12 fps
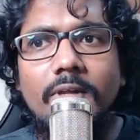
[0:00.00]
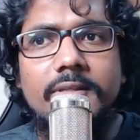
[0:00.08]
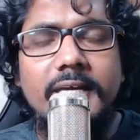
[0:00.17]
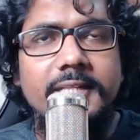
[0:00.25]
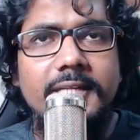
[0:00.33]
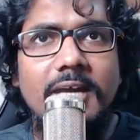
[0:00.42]

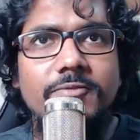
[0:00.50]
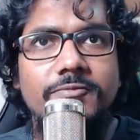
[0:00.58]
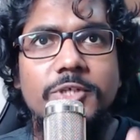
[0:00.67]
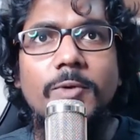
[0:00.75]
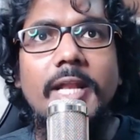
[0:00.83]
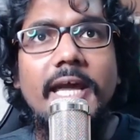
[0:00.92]
that they have
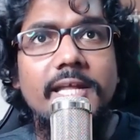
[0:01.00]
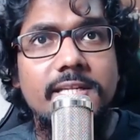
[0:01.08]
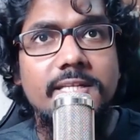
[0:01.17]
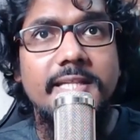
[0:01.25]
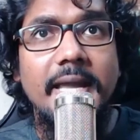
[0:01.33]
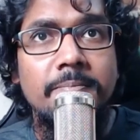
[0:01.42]

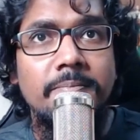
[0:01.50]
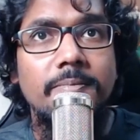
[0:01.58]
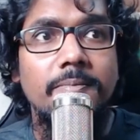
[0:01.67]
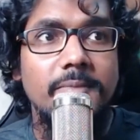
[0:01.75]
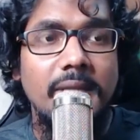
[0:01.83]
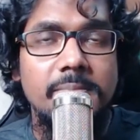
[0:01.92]
visualized
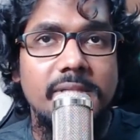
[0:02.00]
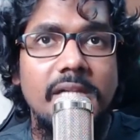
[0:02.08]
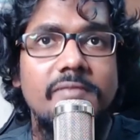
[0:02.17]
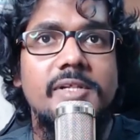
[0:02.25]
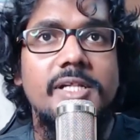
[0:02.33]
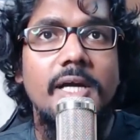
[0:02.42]

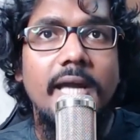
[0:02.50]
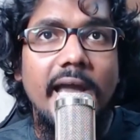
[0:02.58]
themselves